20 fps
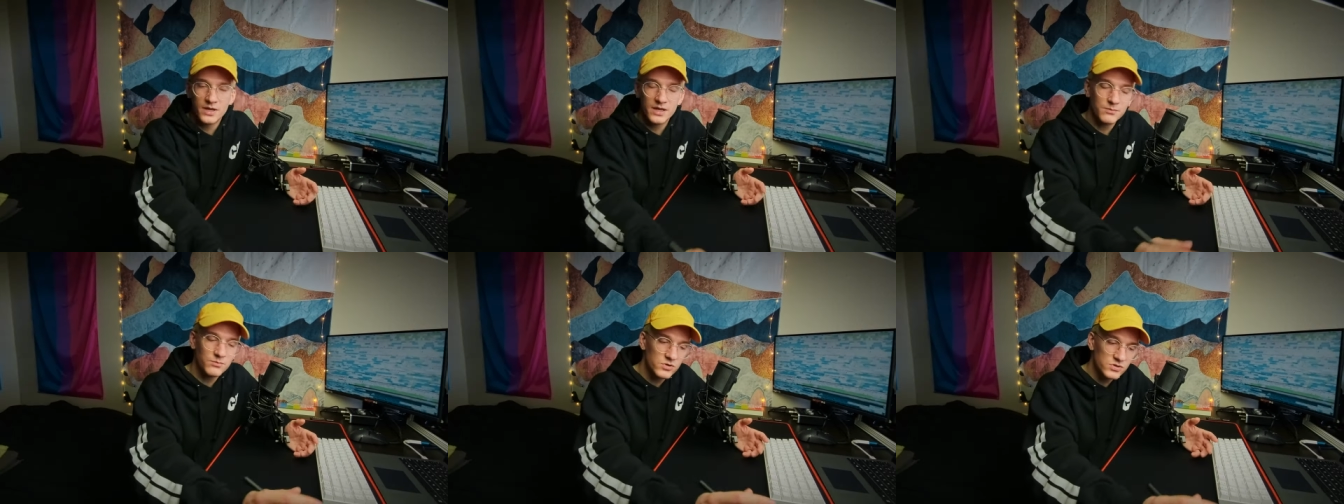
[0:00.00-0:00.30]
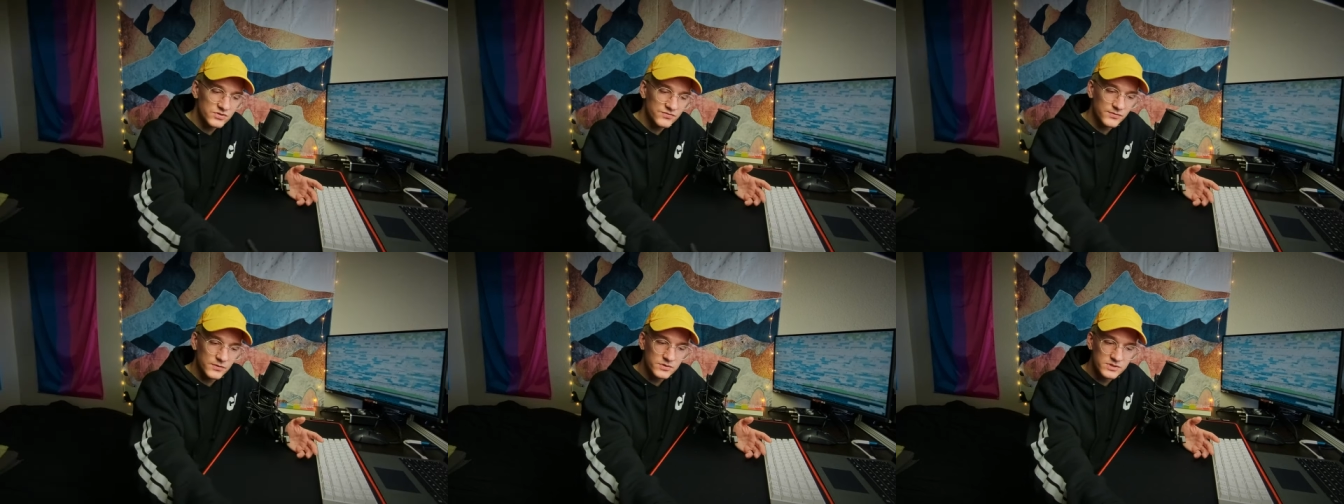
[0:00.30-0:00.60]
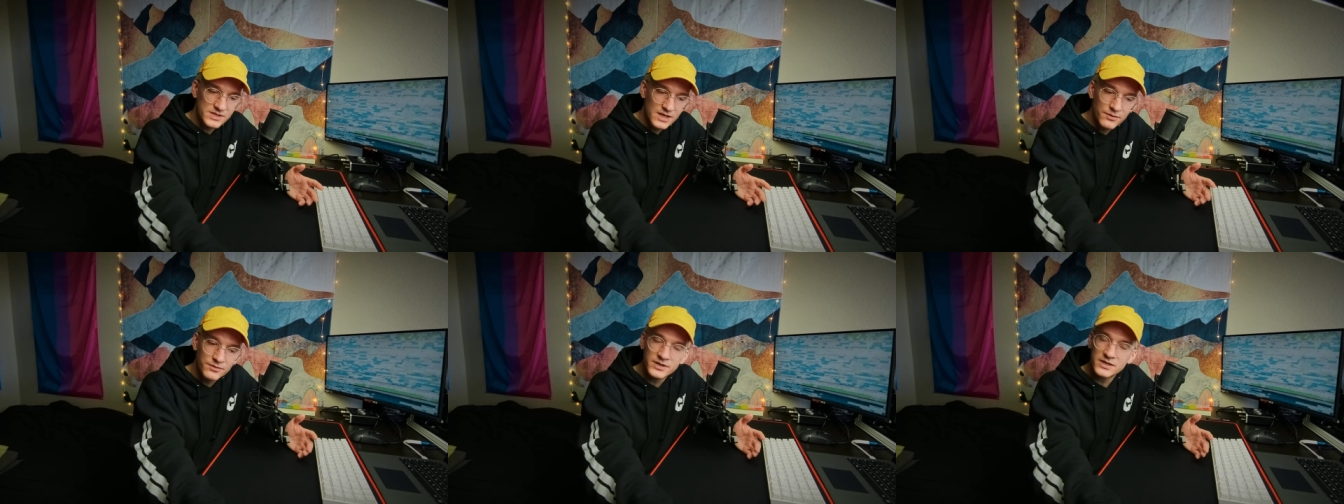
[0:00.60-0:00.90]
And most
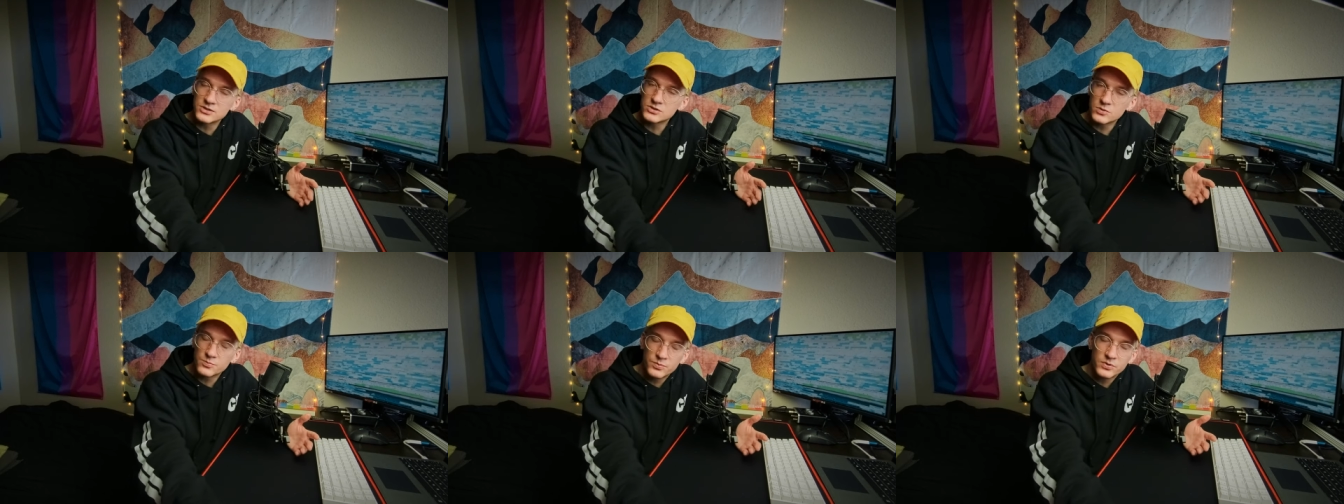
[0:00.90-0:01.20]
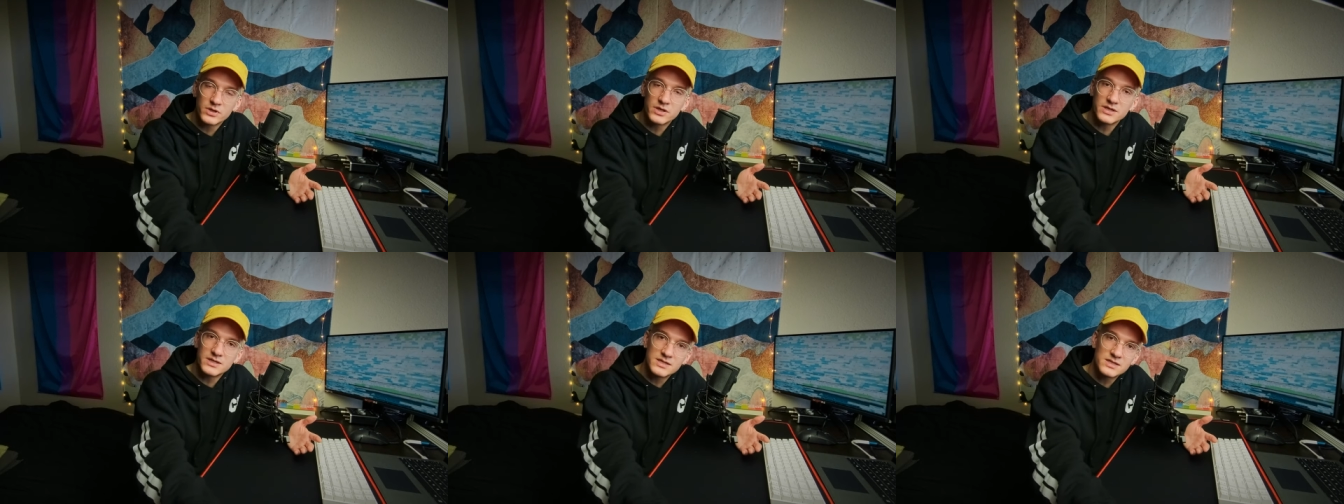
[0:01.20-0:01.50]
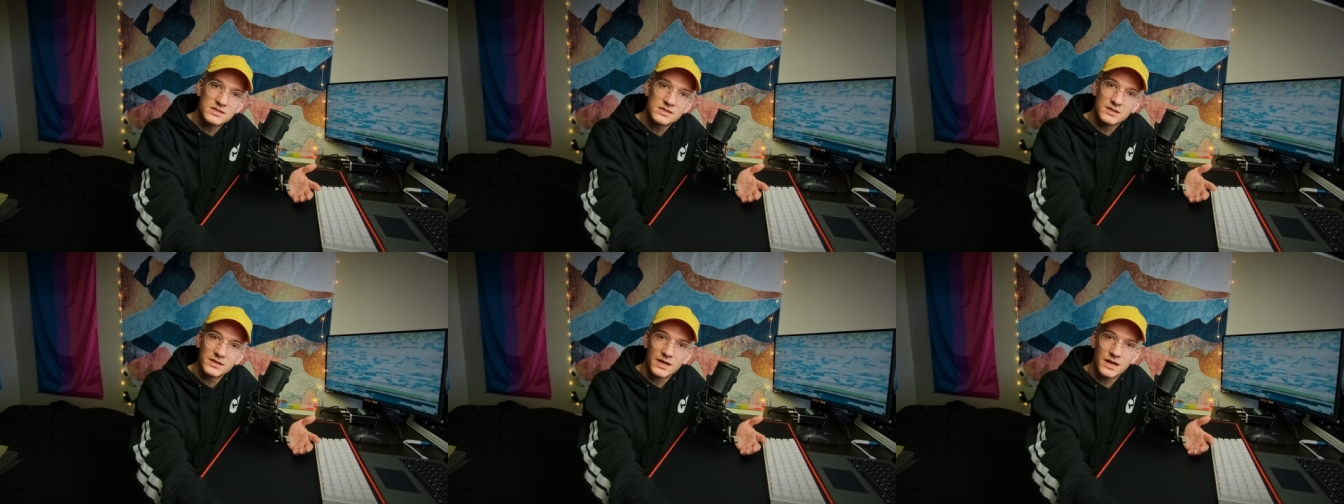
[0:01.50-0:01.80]
phones nowadays are pretty
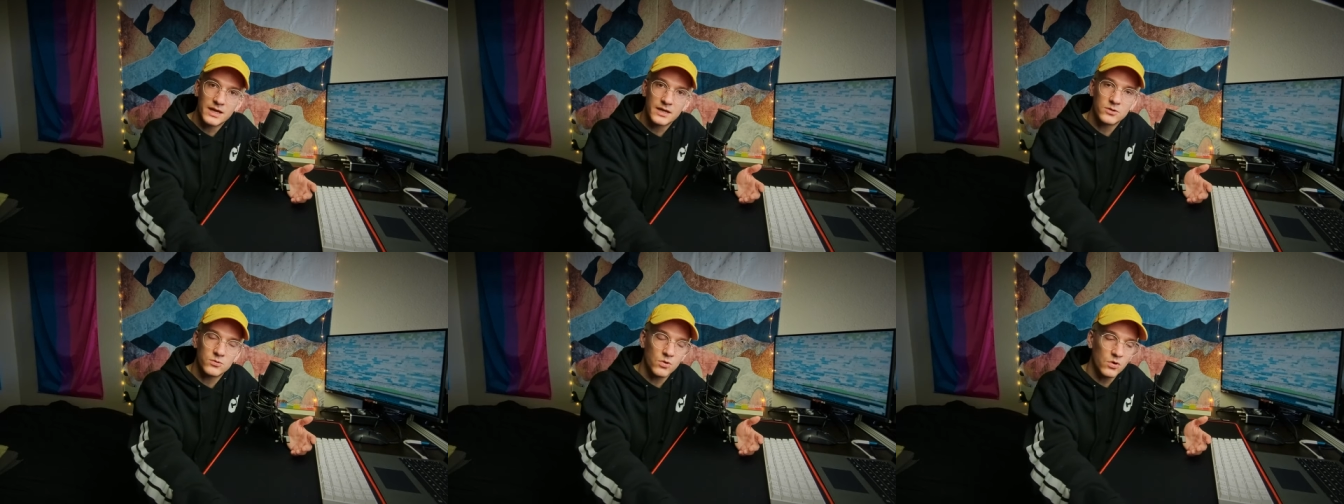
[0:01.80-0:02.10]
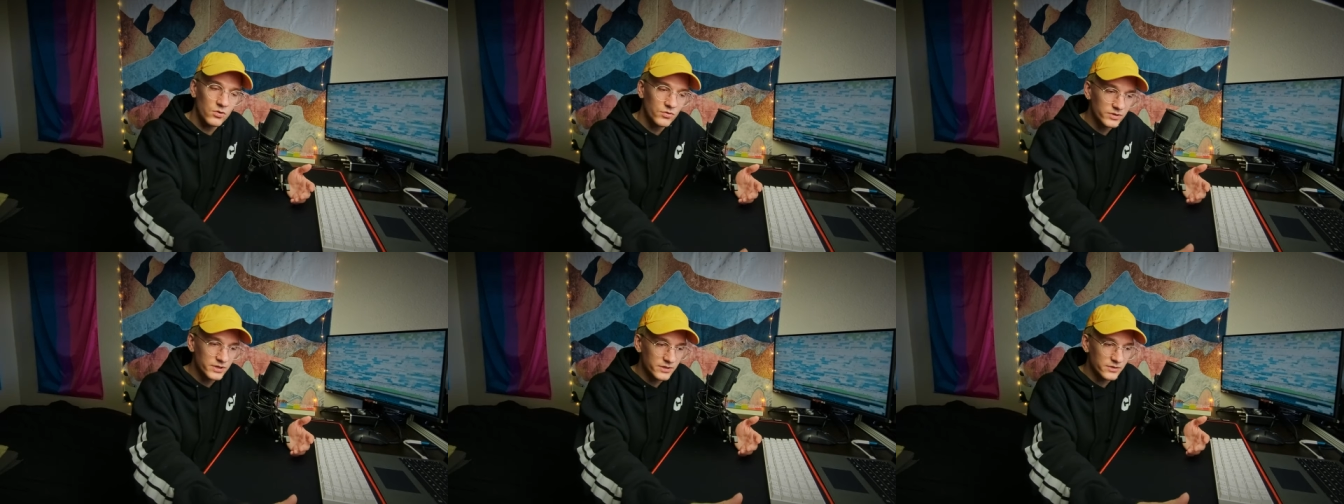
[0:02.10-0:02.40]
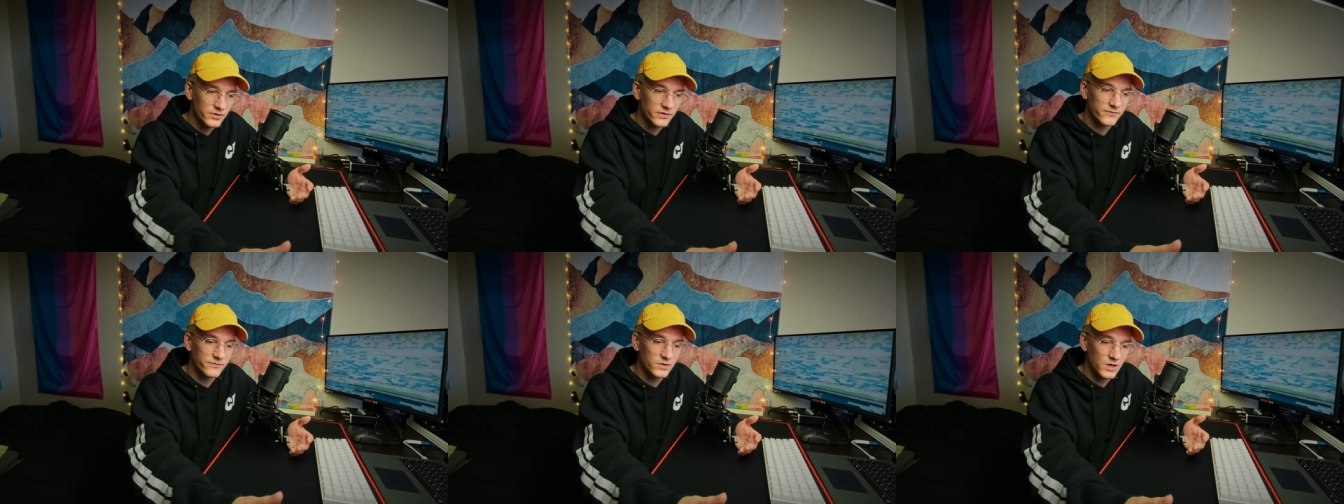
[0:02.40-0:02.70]
decently high quality.
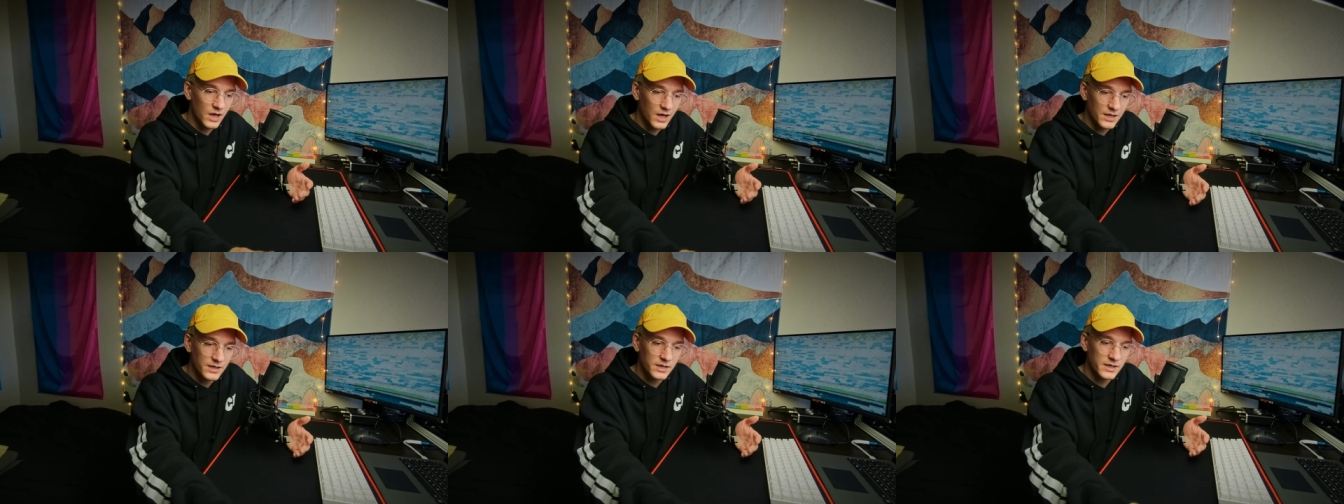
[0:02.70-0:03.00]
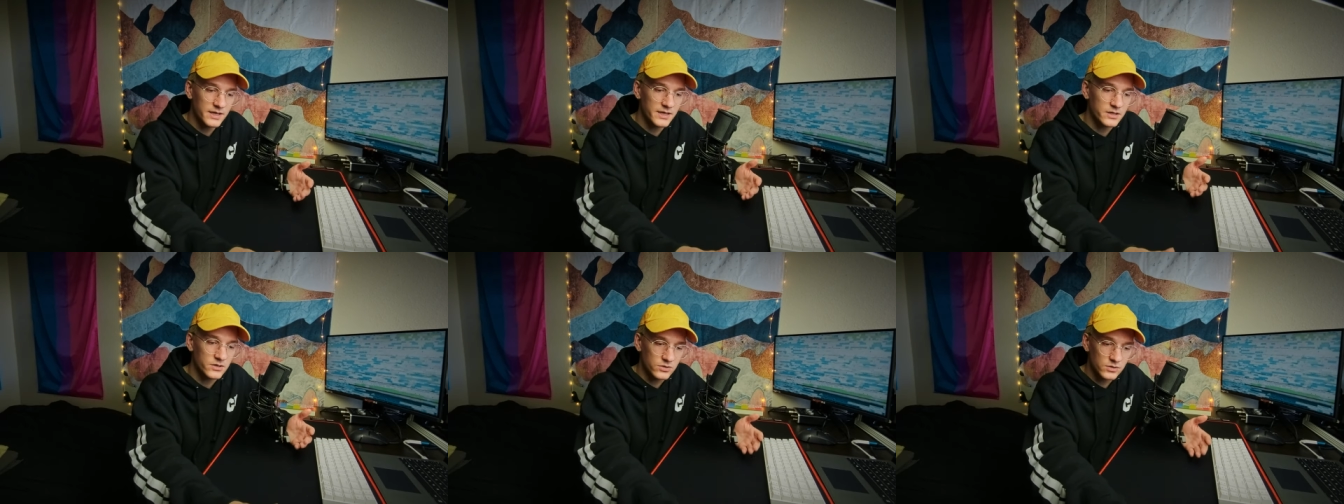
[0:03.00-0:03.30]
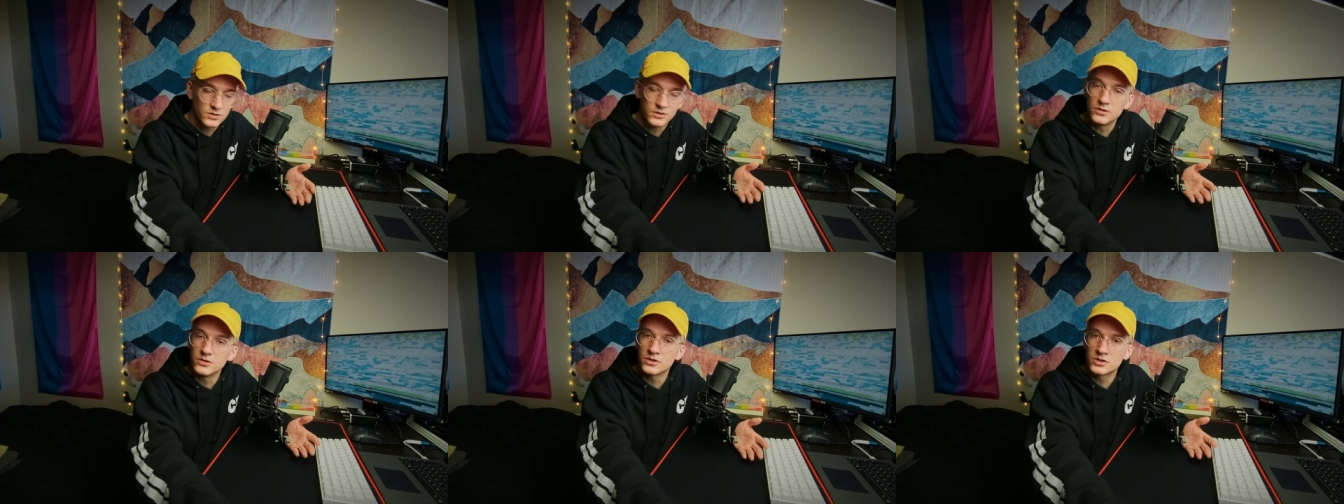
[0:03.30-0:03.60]
They've got a
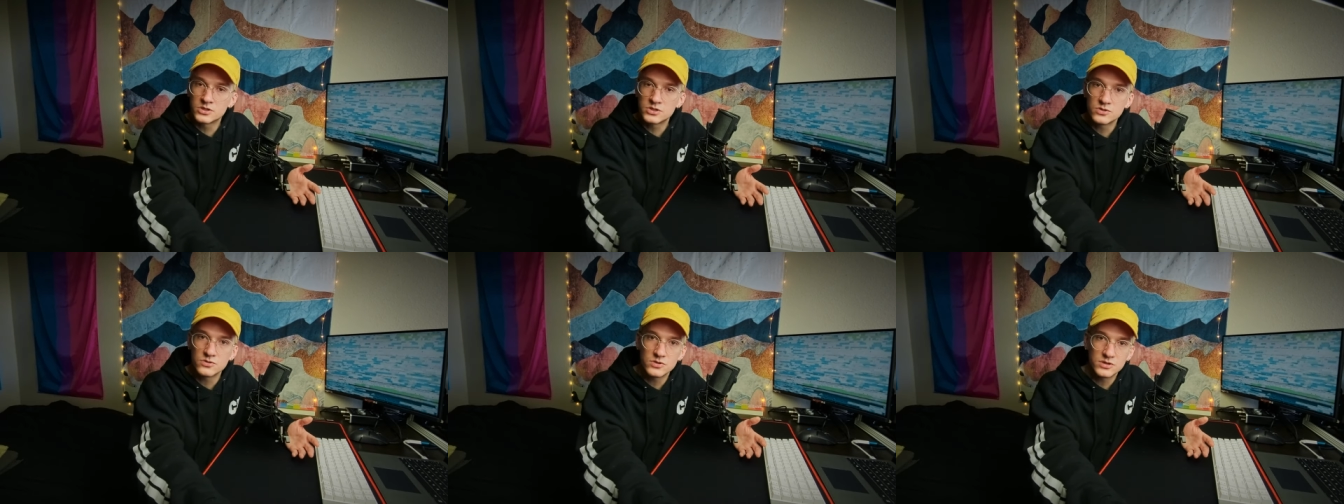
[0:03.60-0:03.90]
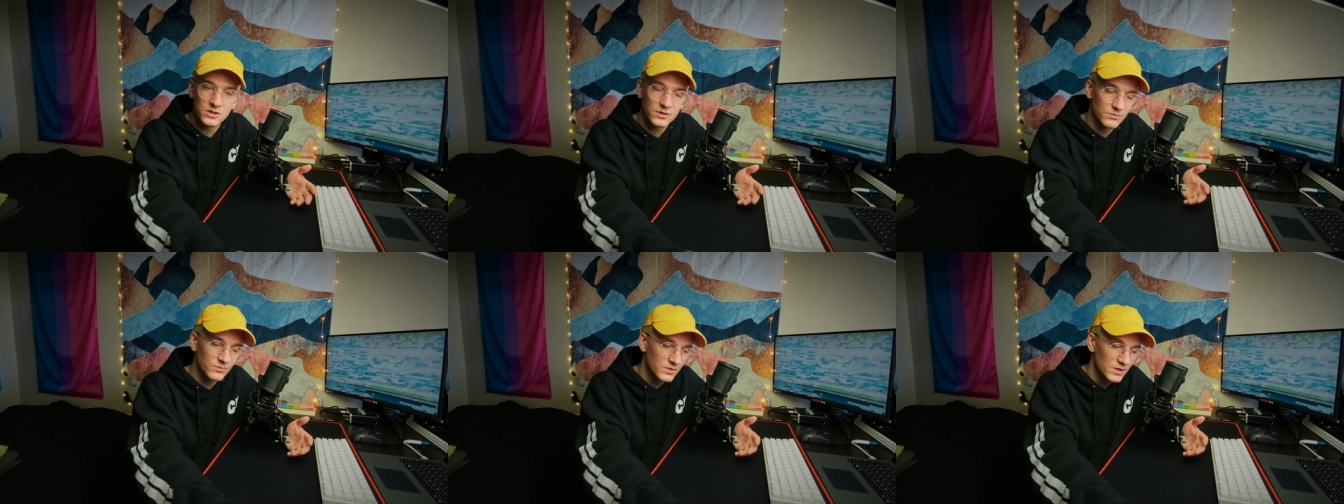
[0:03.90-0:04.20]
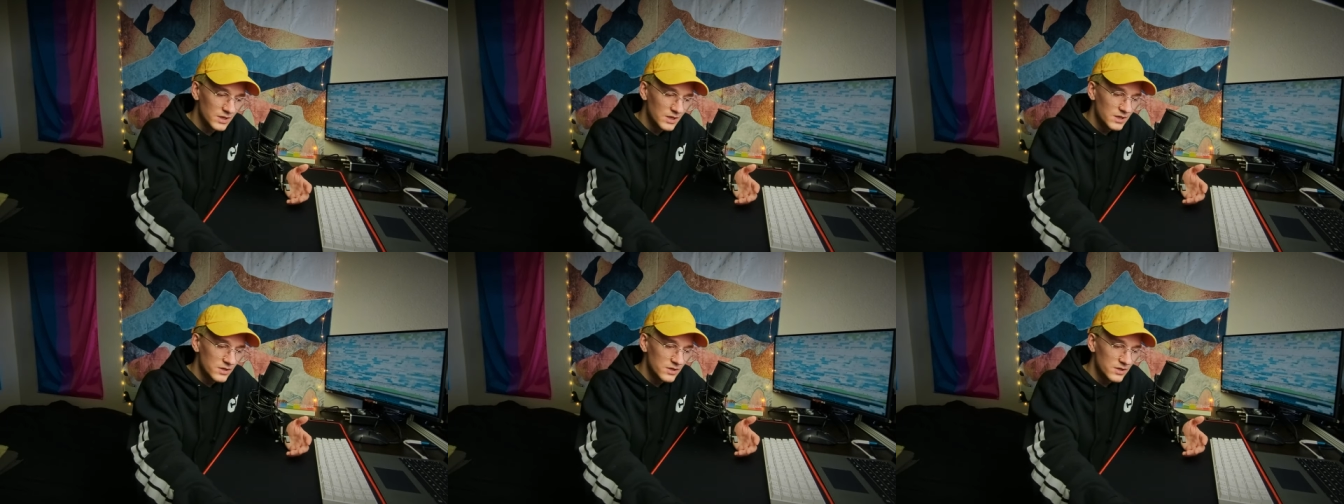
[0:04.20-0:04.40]
good look to them.